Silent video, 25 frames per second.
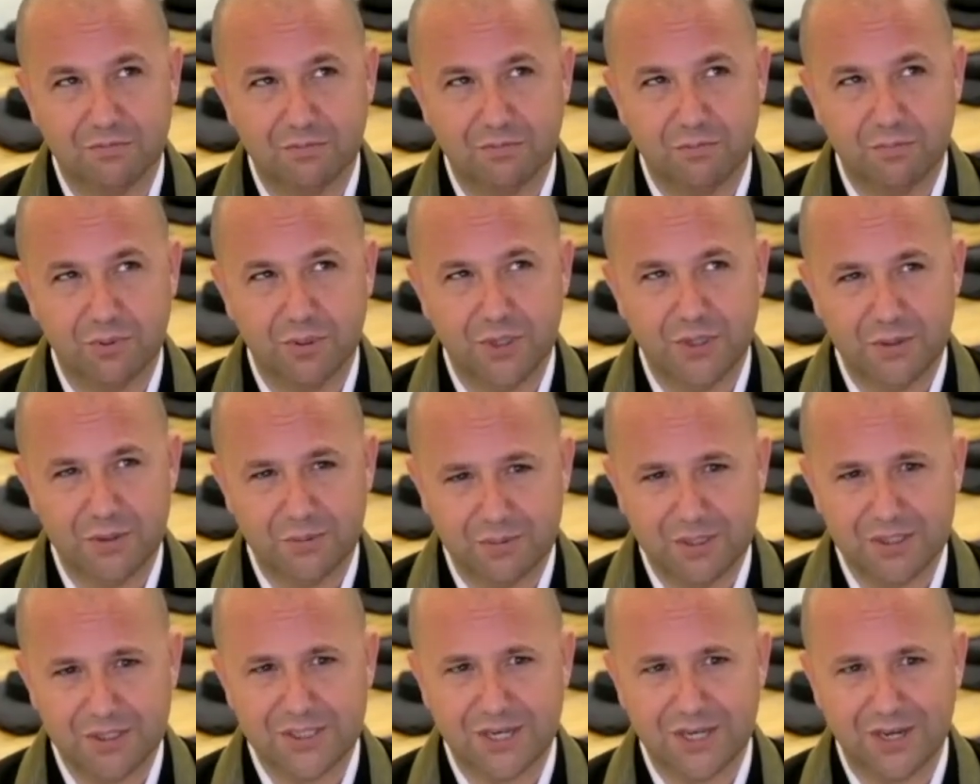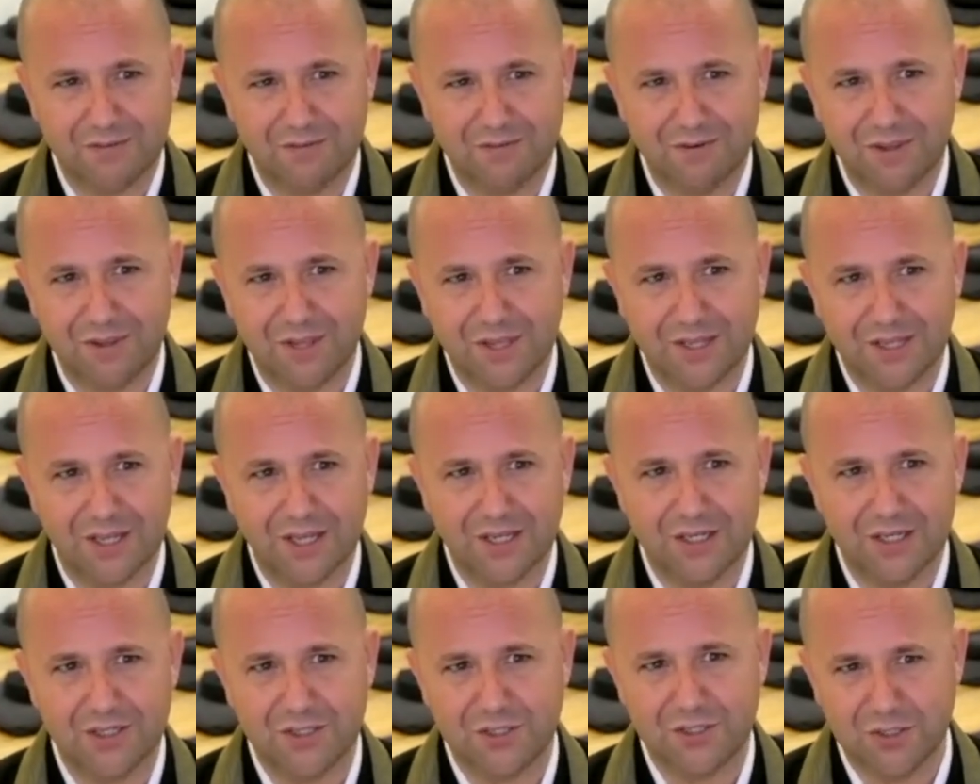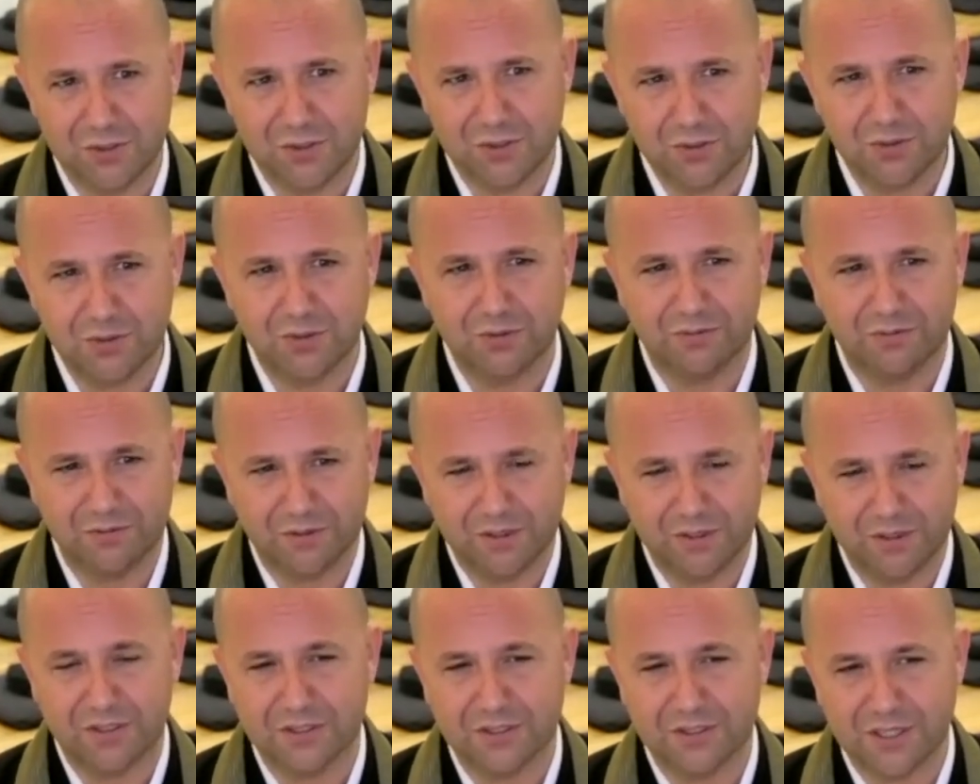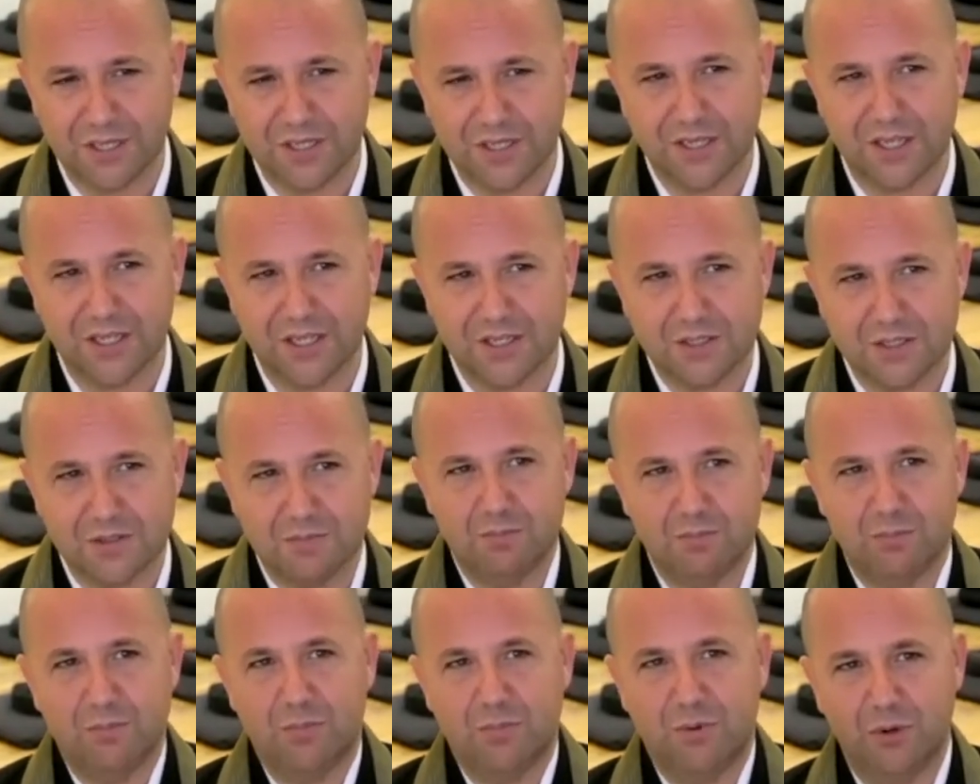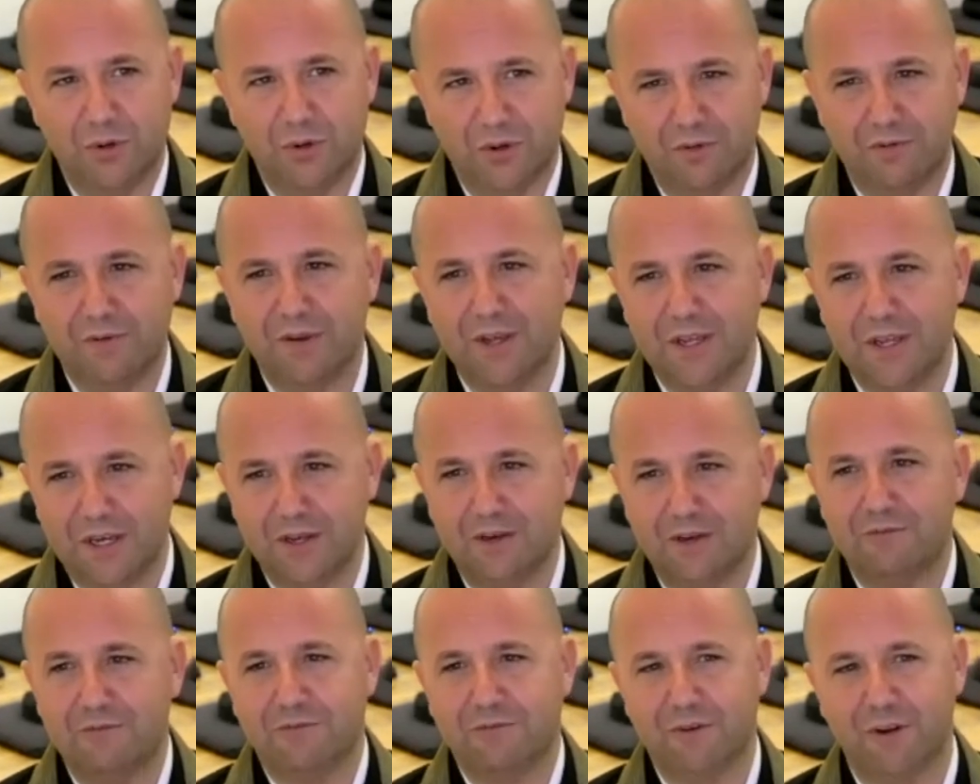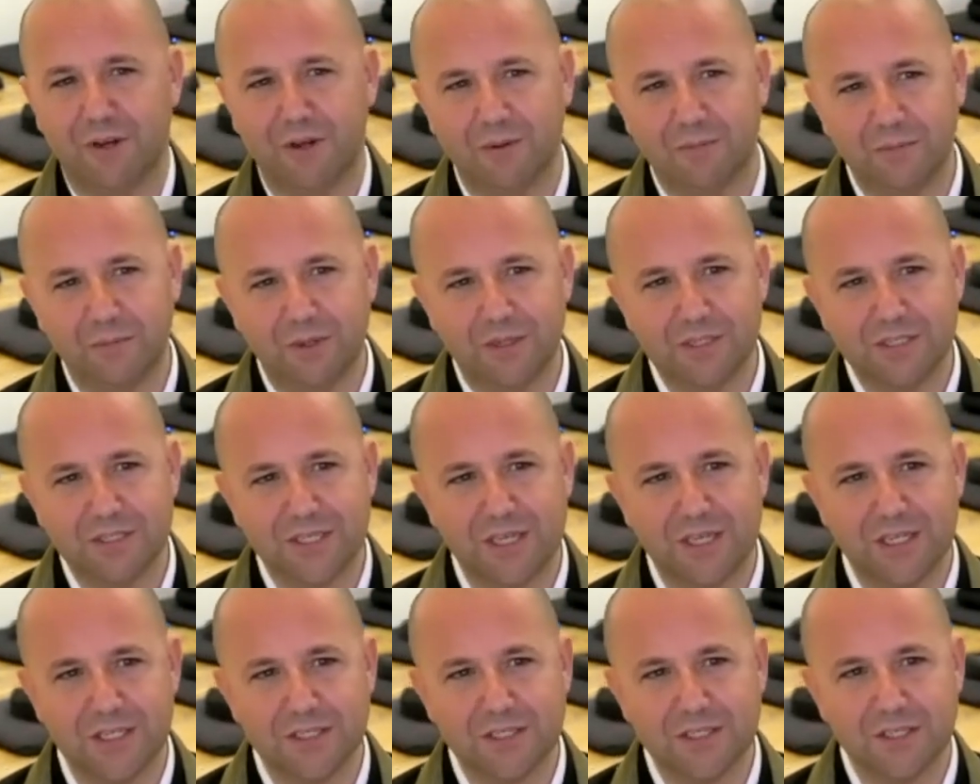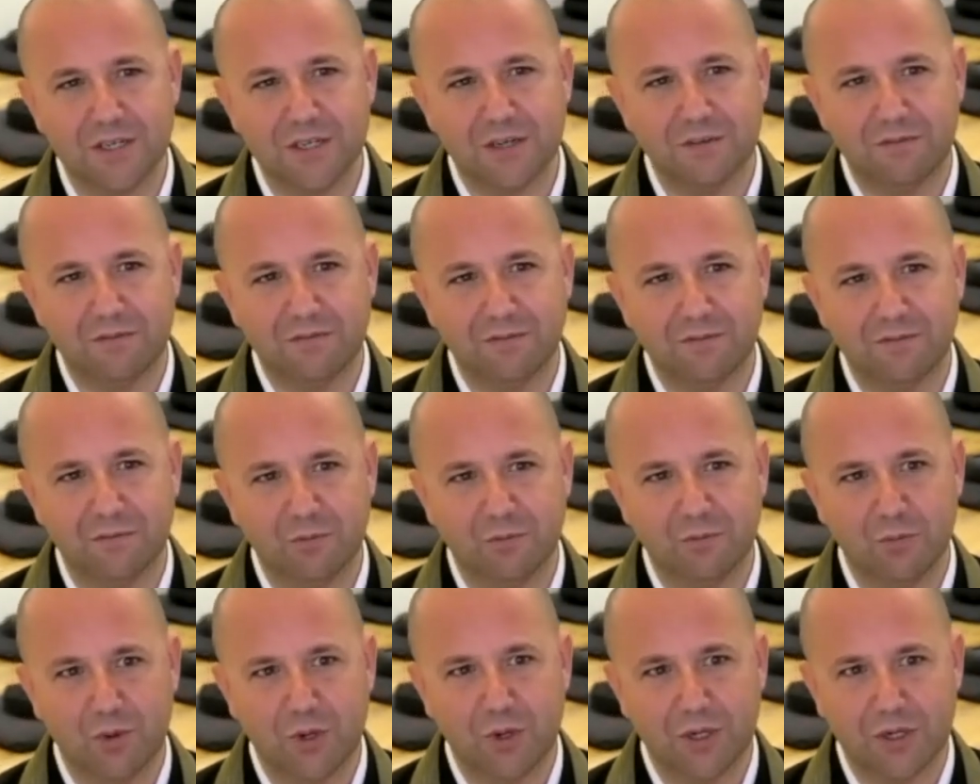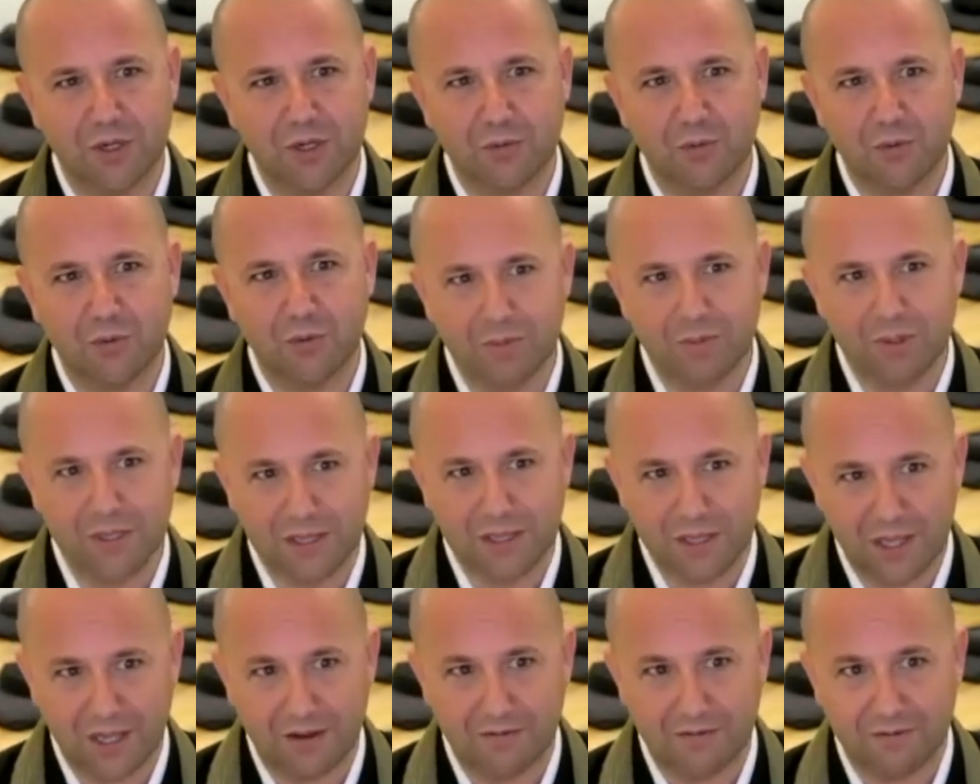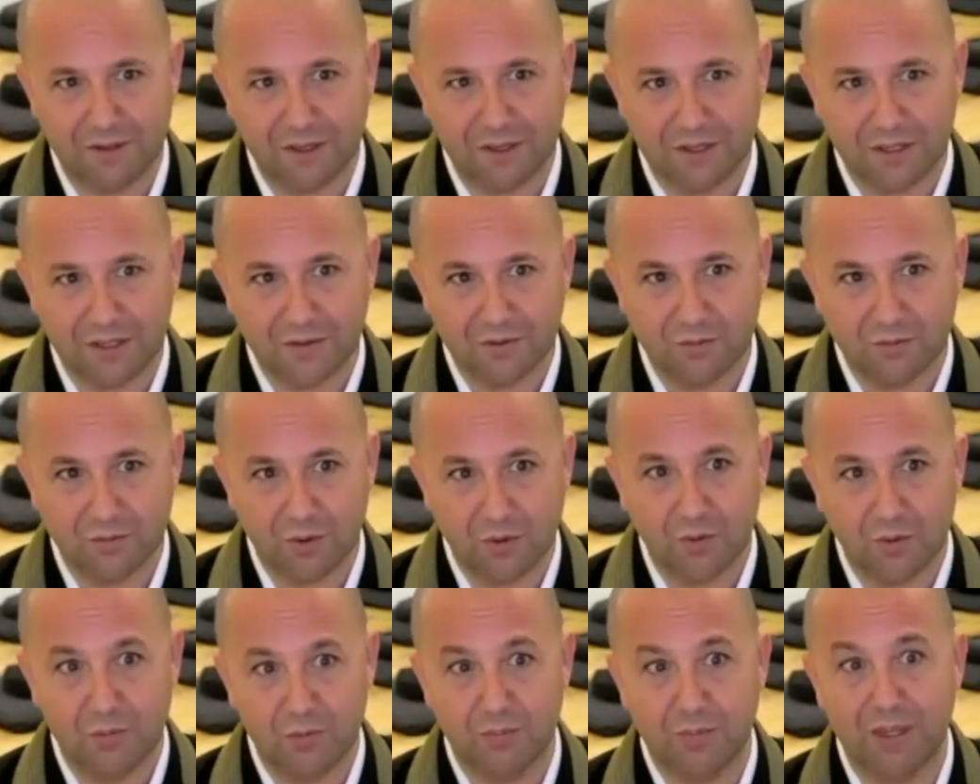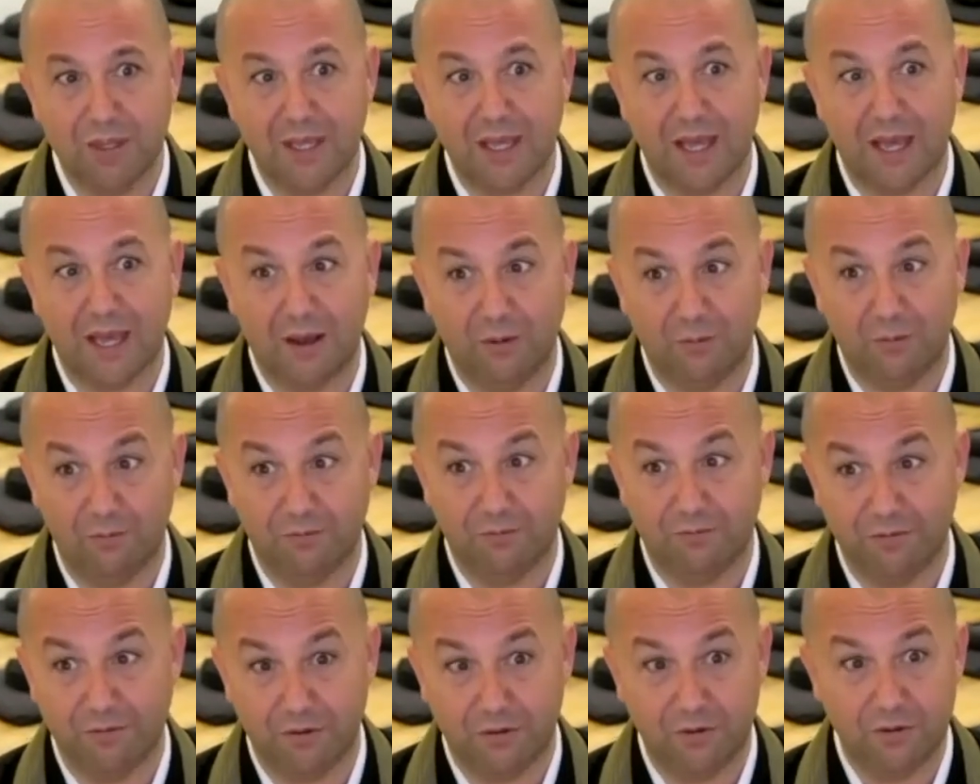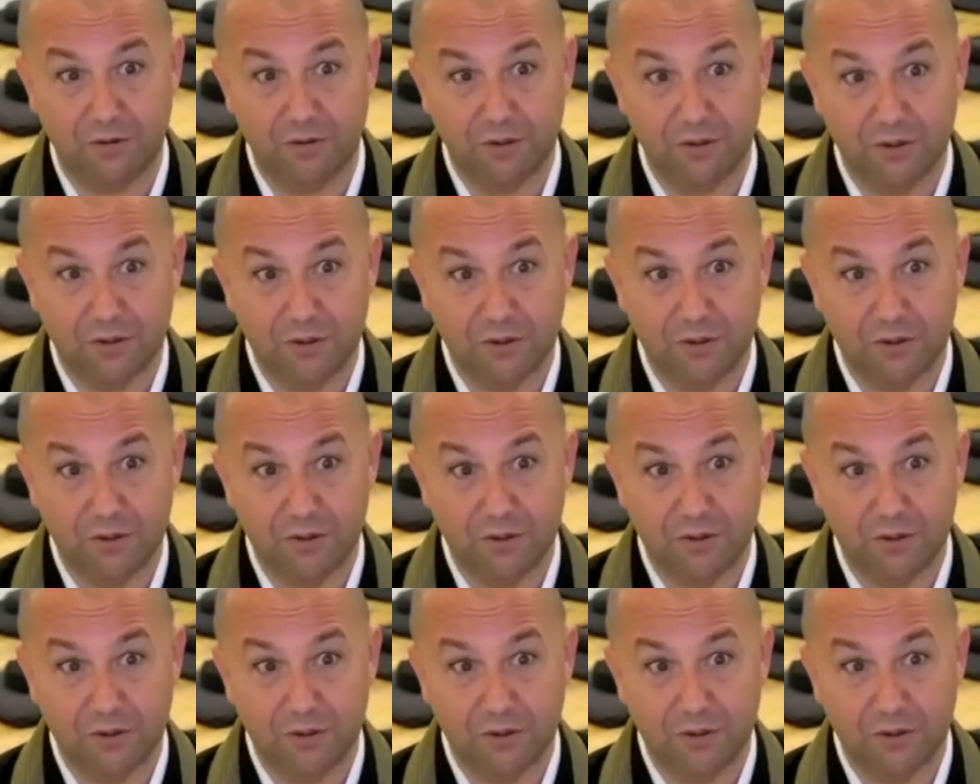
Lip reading: pretty much everything I do feels like it's motivated from a sense of what would be loving, what would be helpful,